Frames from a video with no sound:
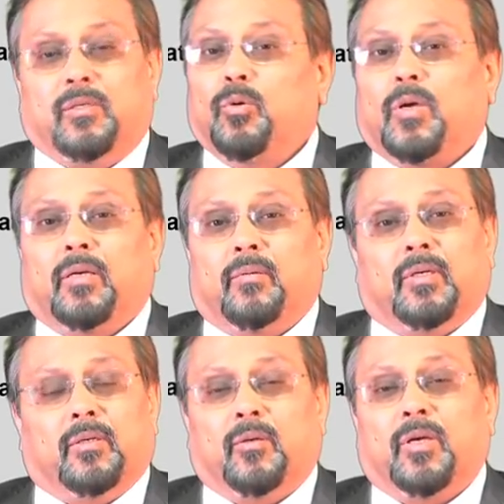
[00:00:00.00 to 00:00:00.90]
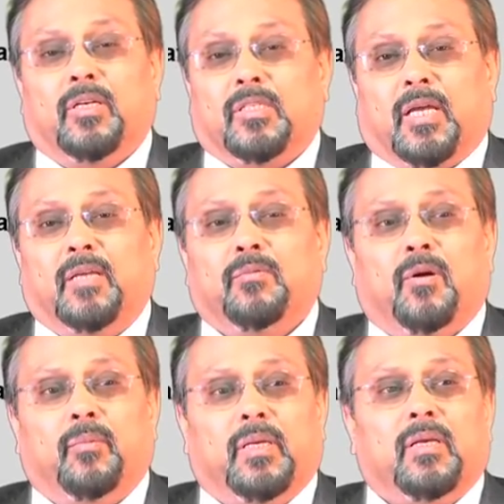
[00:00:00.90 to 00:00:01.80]
you can design
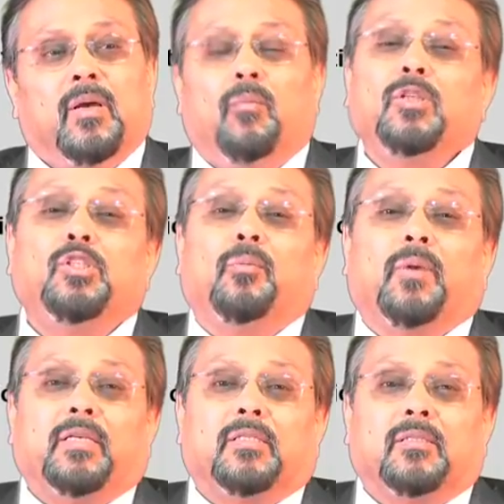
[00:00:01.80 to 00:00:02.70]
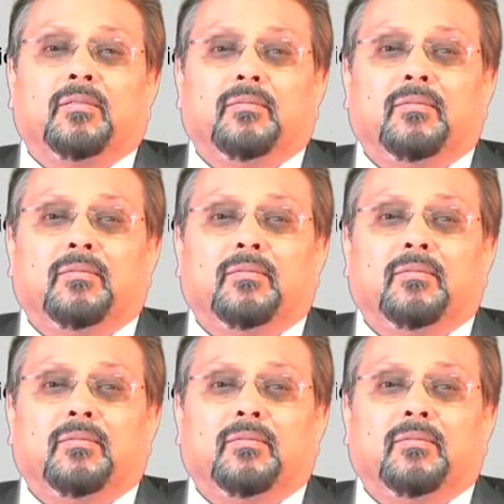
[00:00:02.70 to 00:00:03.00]
for me. What's your price?